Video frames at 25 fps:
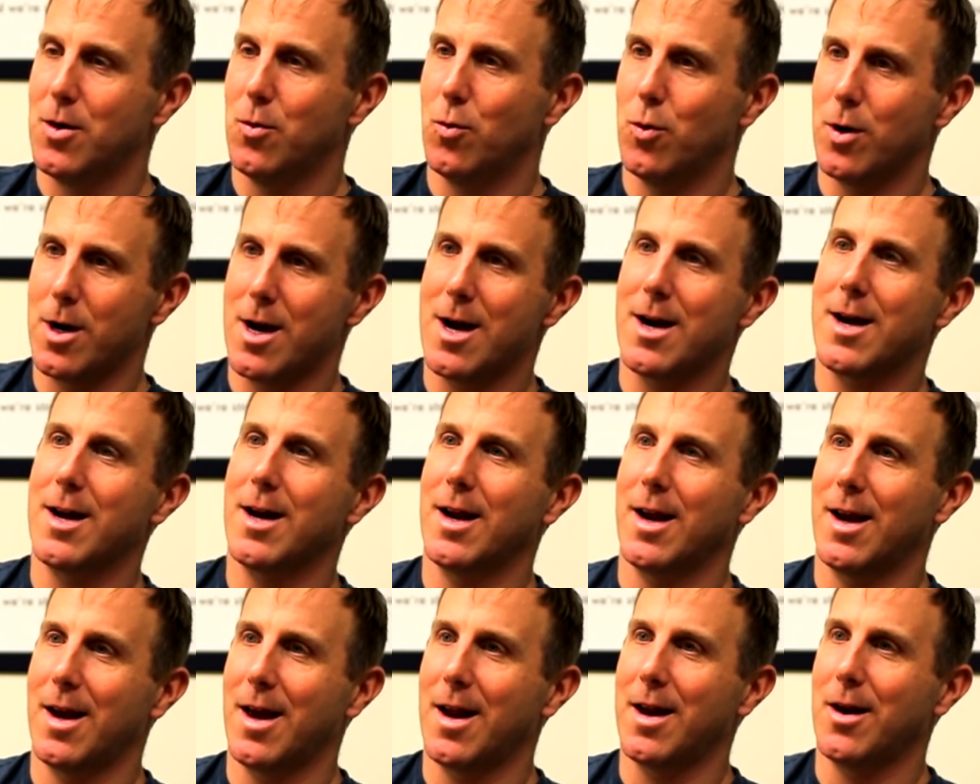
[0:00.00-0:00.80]
We're not
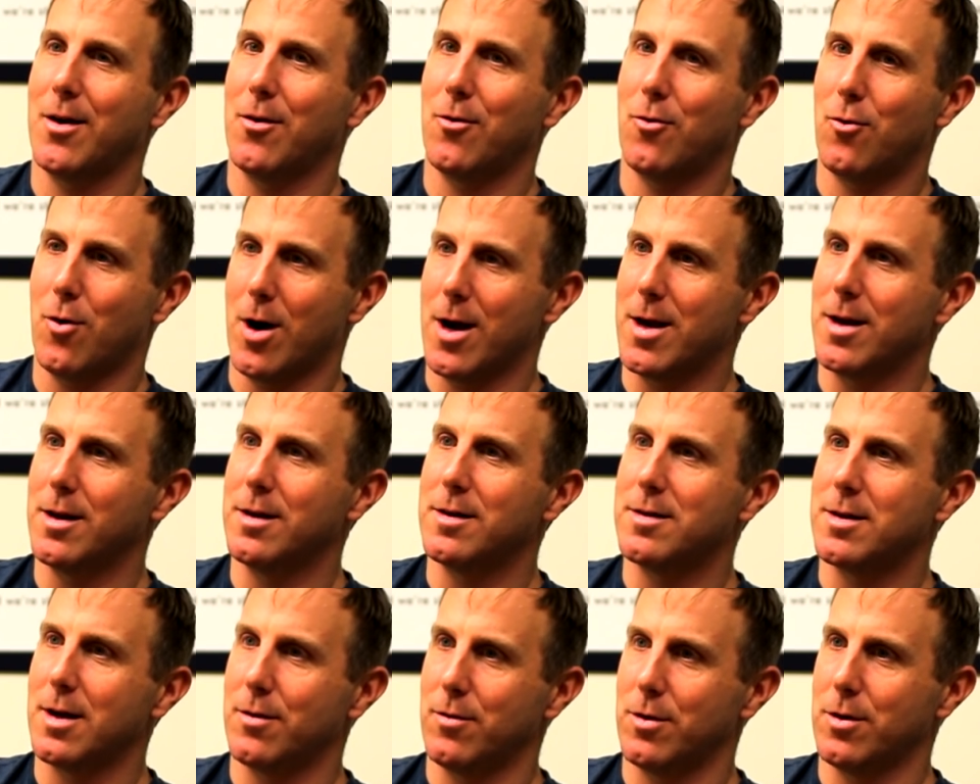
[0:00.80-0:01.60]
going to get it right in
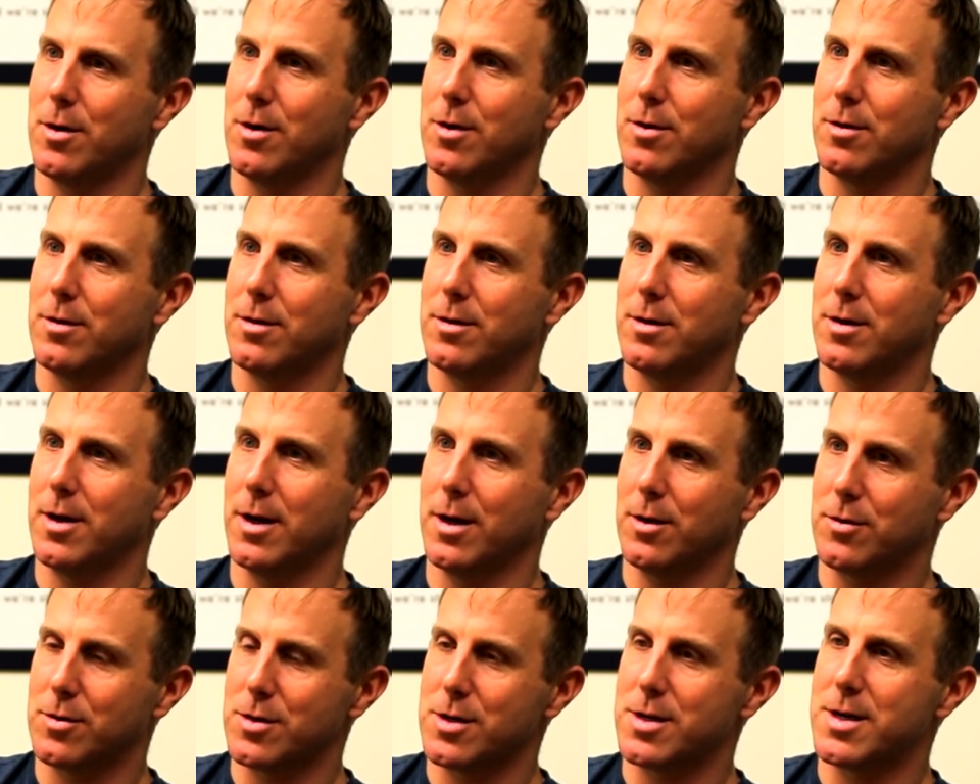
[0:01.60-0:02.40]
seven years.
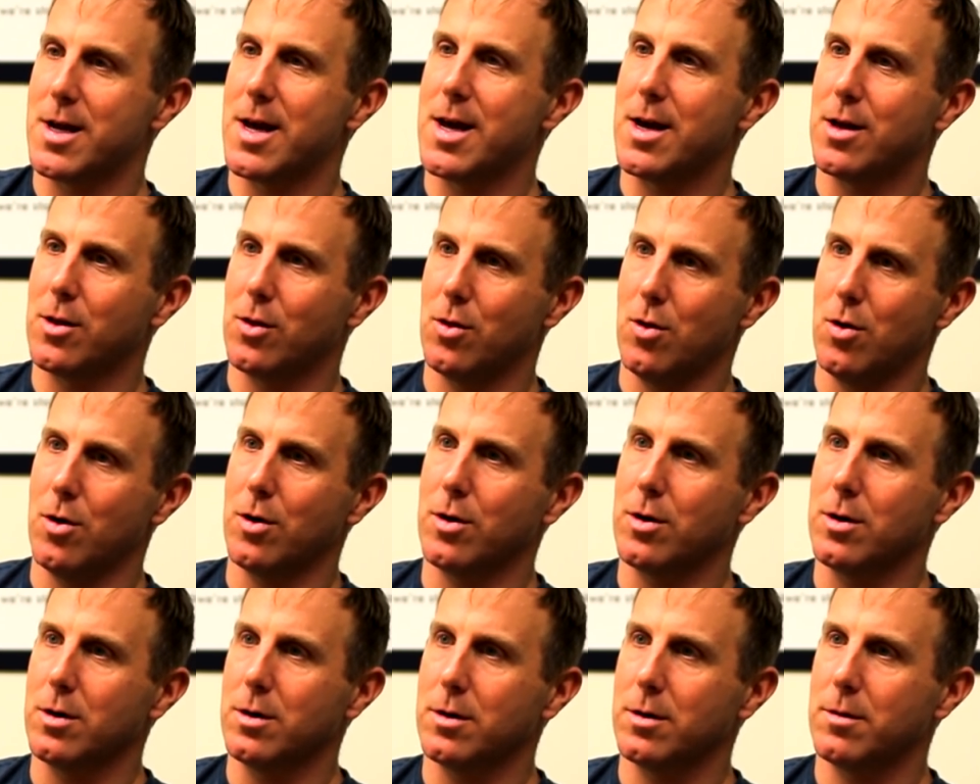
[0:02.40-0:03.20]
Like it's going to take
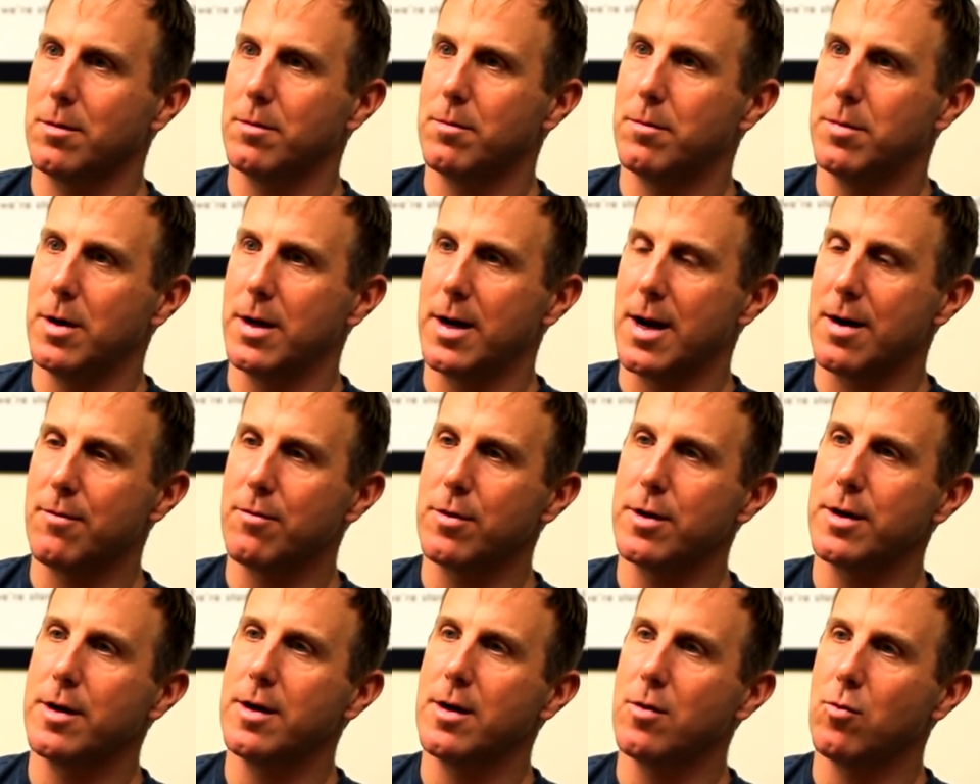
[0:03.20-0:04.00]
longer, but
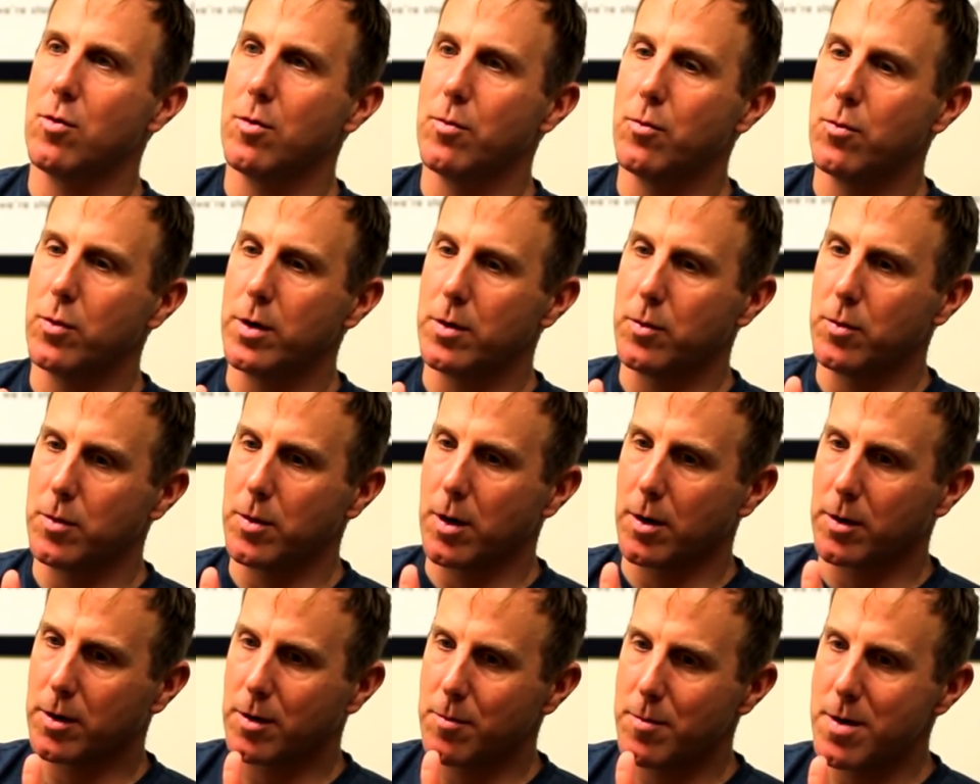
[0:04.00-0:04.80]
every year we'll, we,
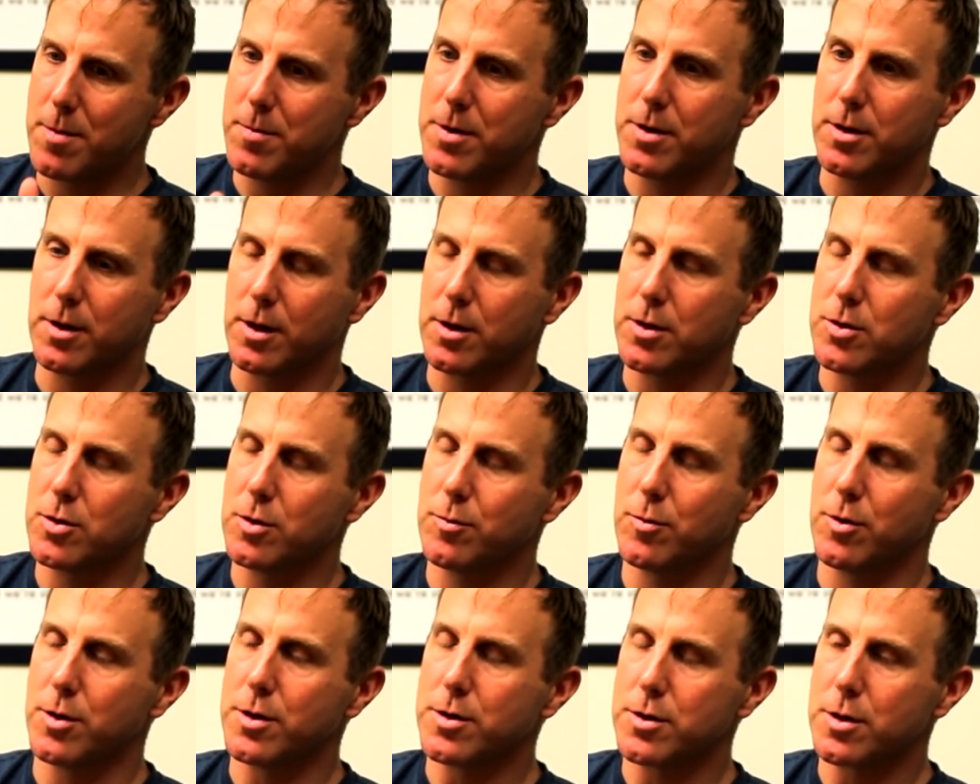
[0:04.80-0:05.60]
our commitment to the
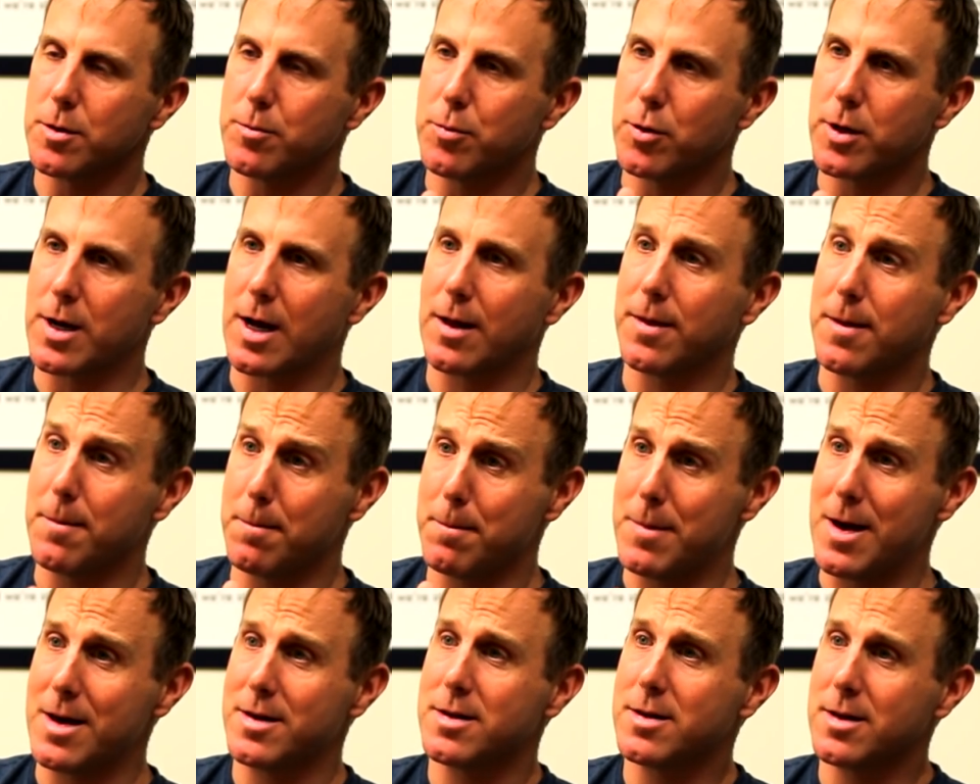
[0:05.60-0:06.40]
consumer is to put out the
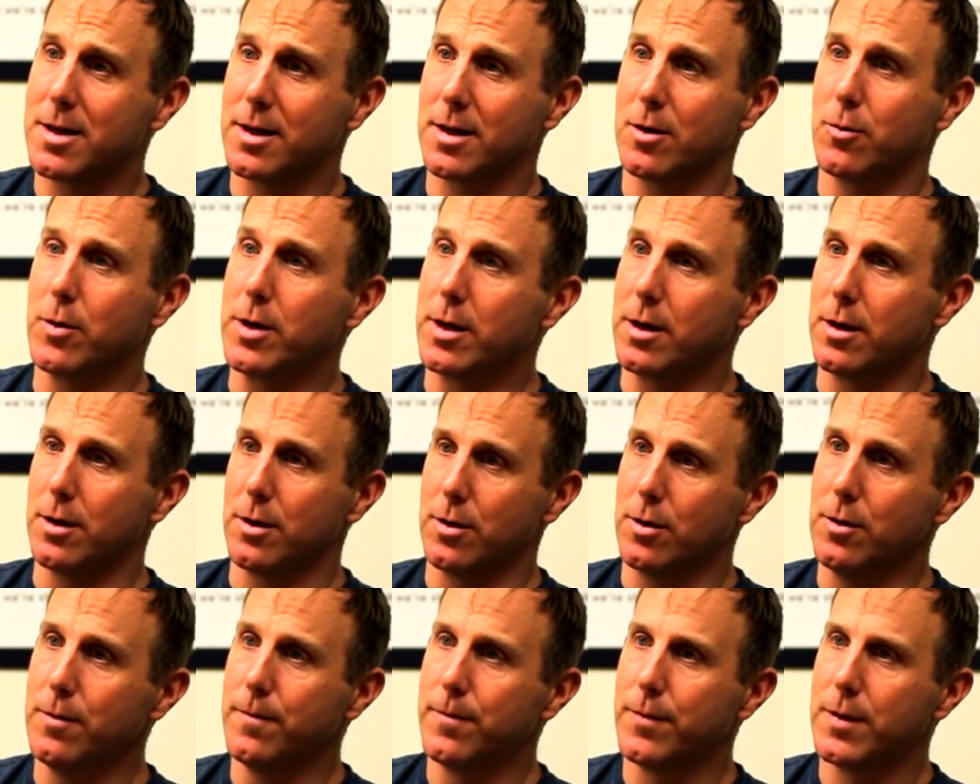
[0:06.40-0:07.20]
best thing that we can
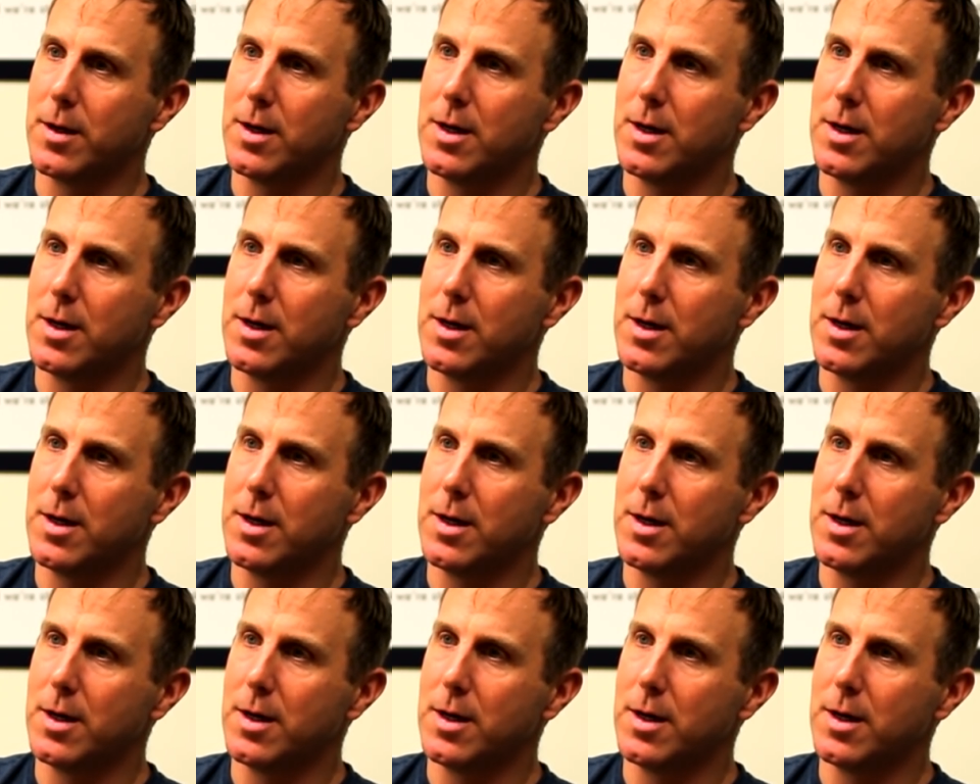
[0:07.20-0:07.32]
do,